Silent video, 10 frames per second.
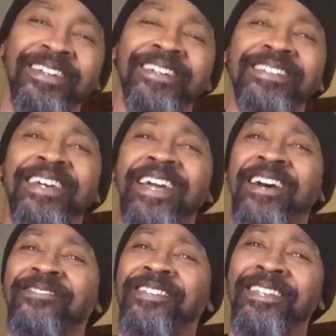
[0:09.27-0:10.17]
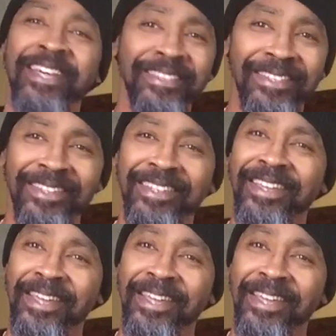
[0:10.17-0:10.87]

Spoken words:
Cause I Have Nothing